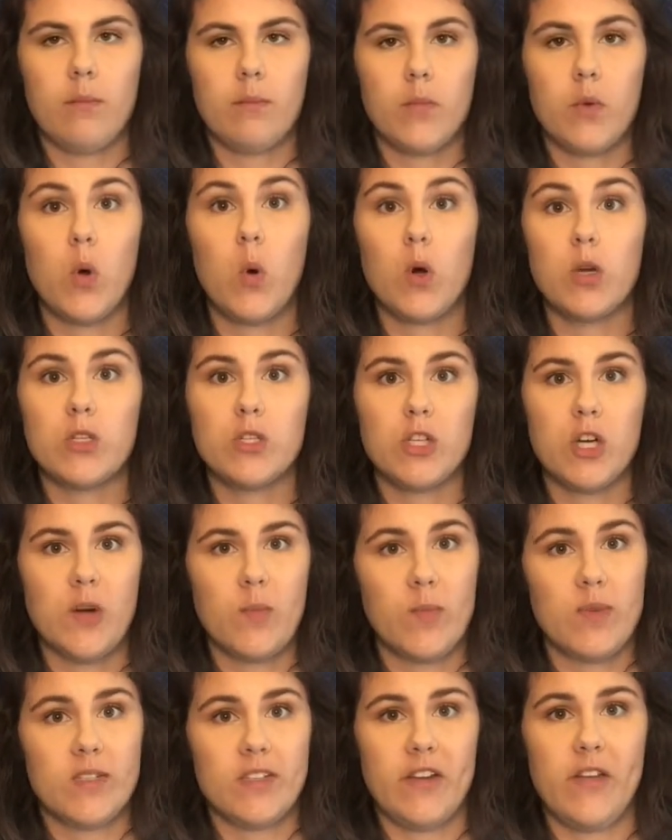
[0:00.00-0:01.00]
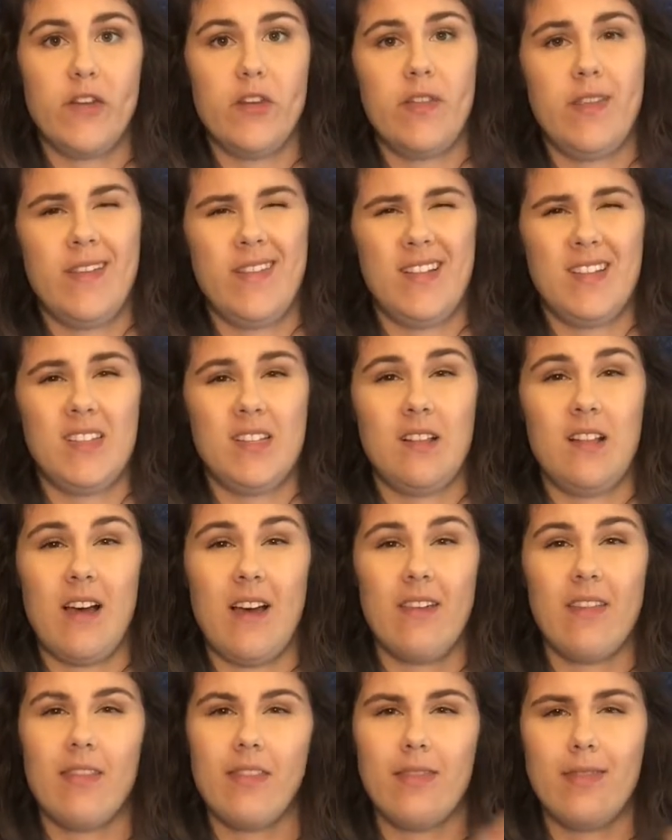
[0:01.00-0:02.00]
Corn syrup is another thing that's a lot
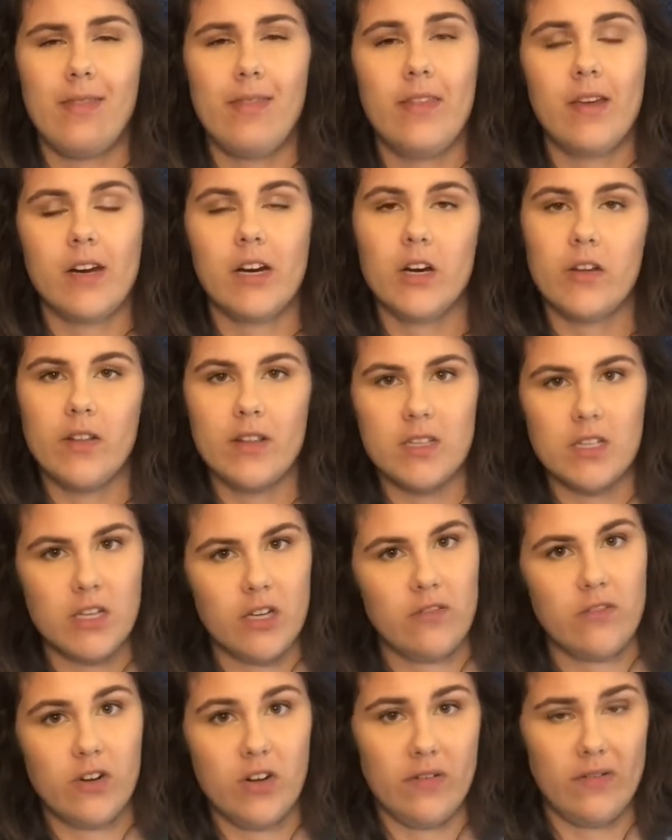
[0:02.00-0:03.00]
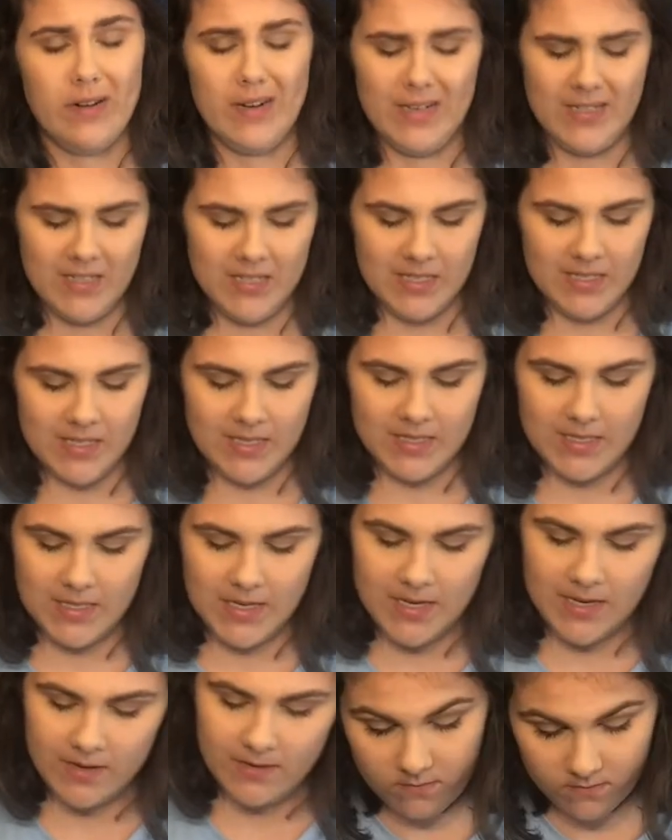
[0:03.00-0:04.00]
thicker, that's good for a different consistency.